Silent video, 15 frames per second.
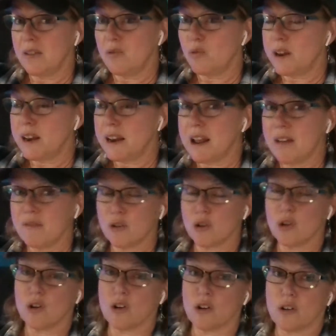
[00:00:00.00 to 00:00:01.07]
have we never
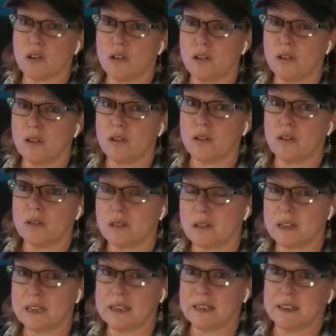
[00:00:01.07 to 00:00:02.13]
heard the
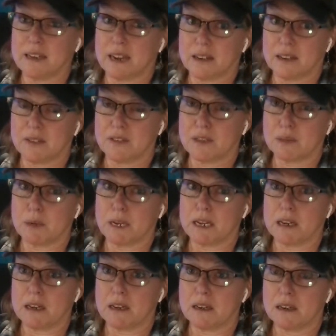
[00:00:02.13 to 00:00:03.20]
lead detective
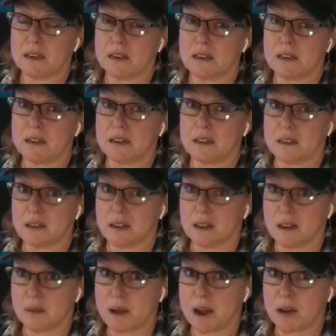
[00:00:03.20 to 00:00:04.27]
speak
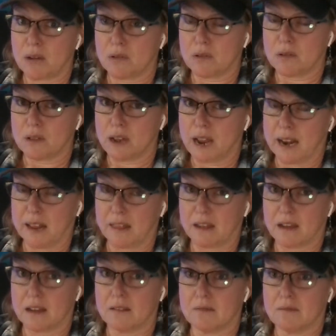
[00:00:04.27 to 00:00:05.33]
about
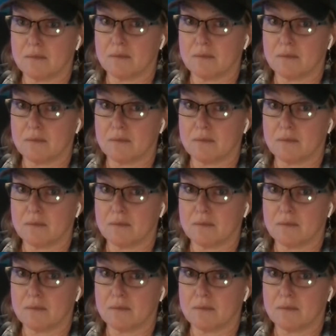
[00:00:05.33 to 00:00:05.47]
anything?